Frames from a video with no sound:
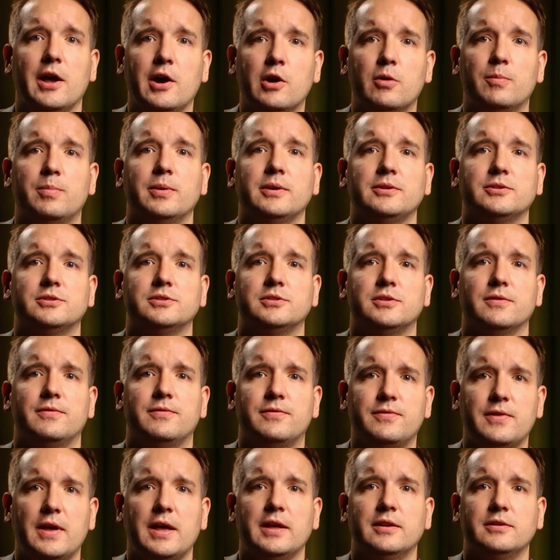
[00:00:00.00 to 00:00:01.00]
helping to
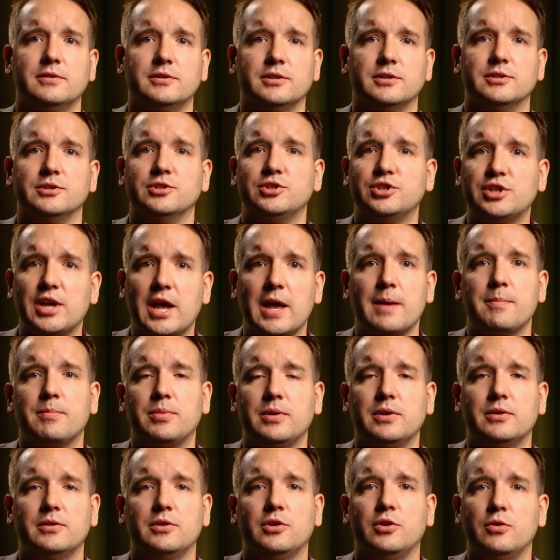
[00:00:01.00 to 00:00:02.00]
defend and
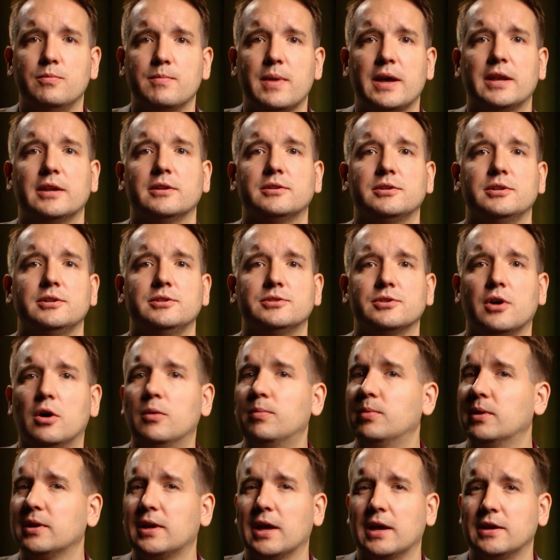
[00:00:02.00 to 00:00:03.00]
champion humanity's
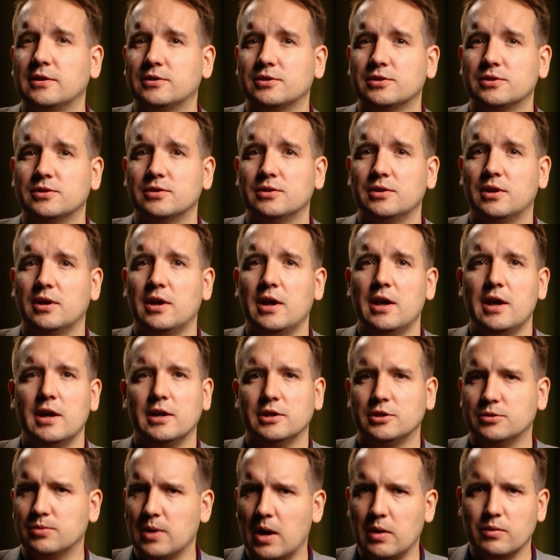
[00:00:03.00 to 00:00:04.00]
obligation
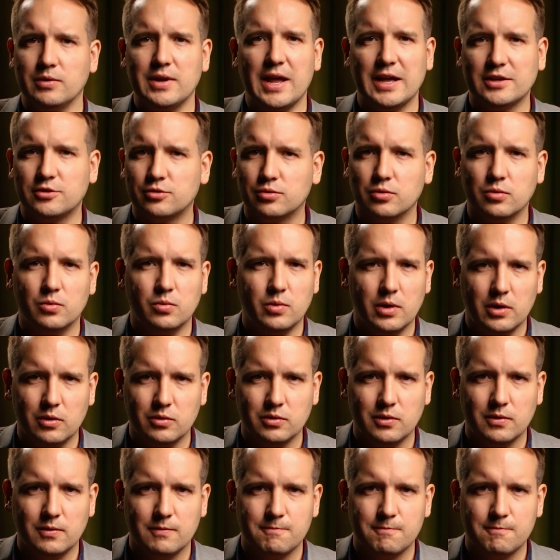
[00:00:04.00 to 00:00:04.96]
to our natural world.